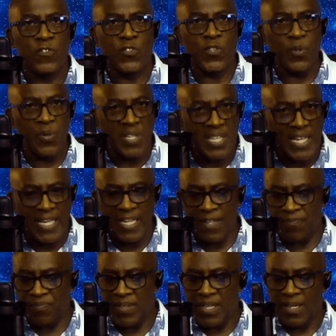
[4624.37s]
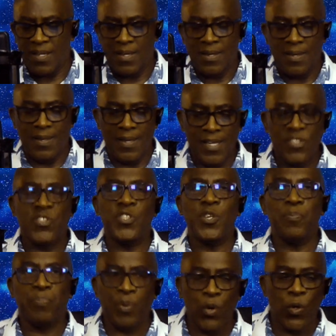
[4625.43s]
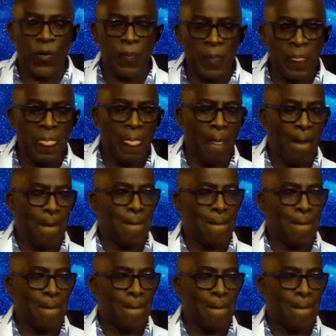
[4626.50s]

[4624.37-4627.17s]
So again, is it important